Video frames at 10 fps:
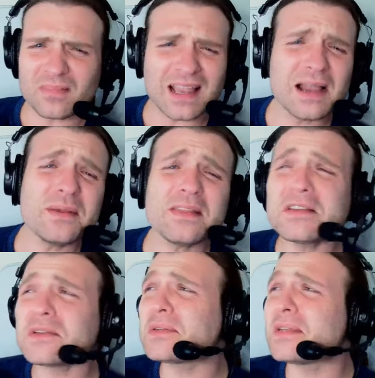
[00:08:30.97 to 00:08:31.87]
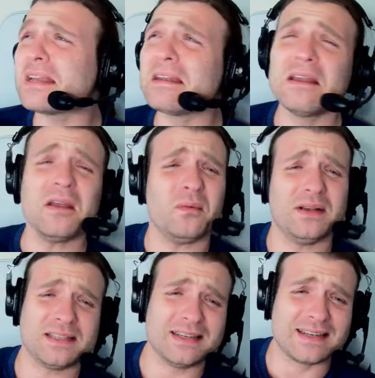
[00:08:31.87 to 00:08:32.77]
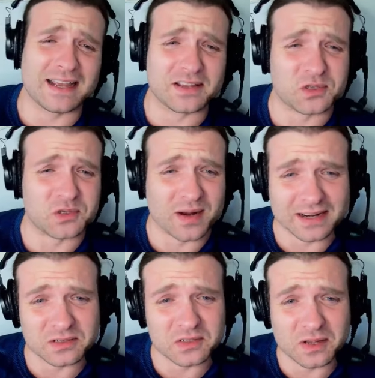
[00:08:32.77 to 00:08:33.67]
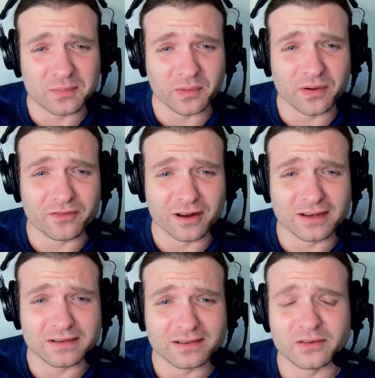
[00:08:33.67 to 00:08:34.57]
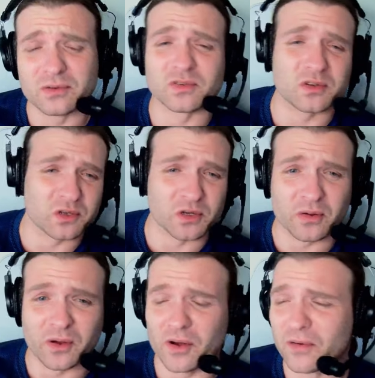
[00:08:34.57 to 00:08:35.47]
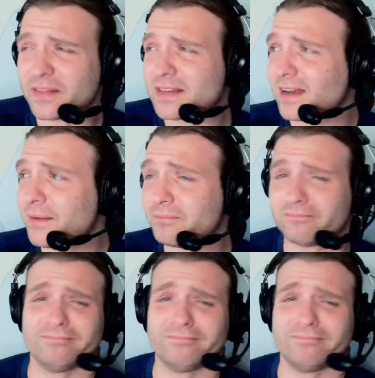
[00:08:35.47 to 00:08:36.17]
I mean, there's a scene where Zendaya straddles her boyfriend, who's Josh O'Connor at the time.